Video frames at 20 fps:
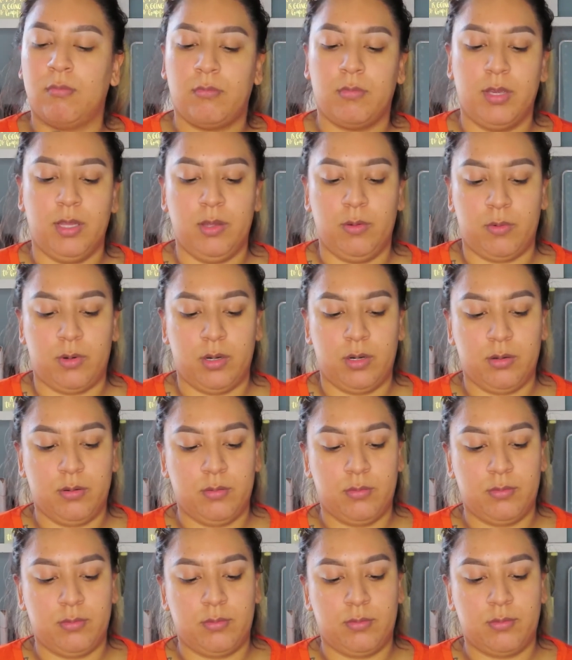where the world?
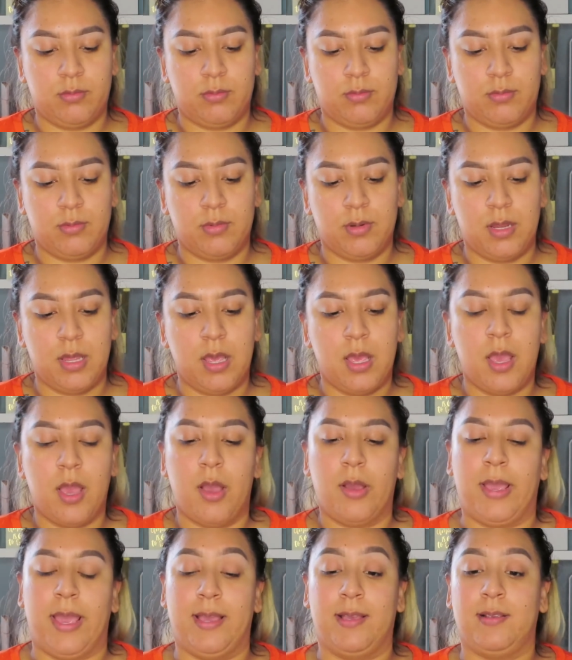
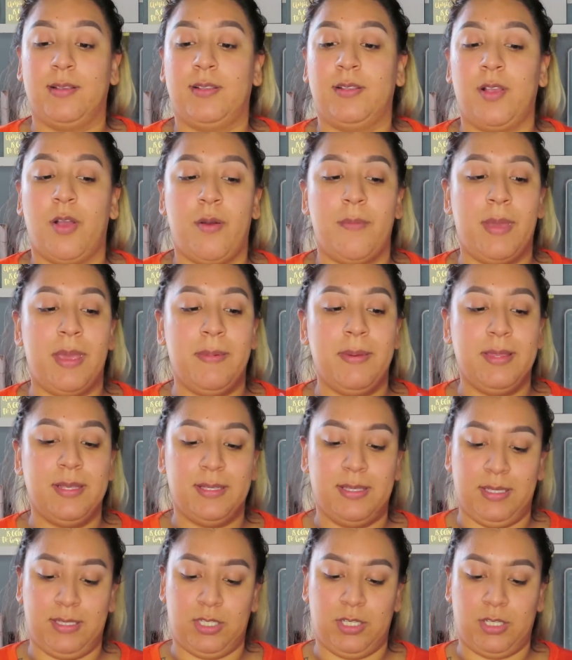Okay, so maybe
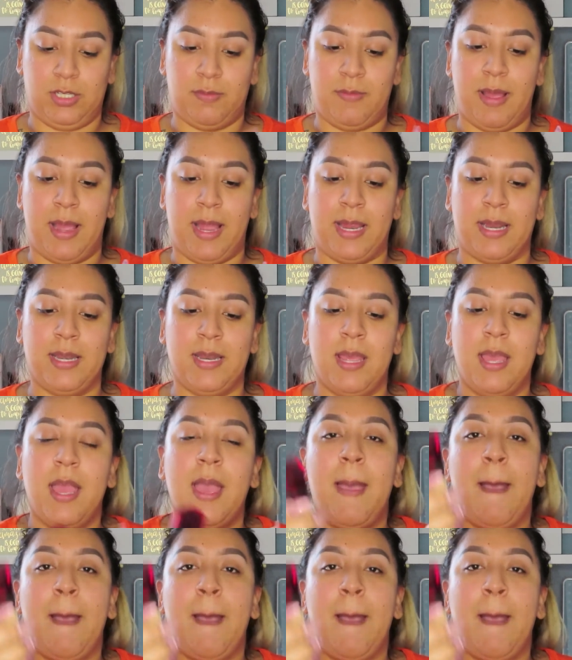this is just mine,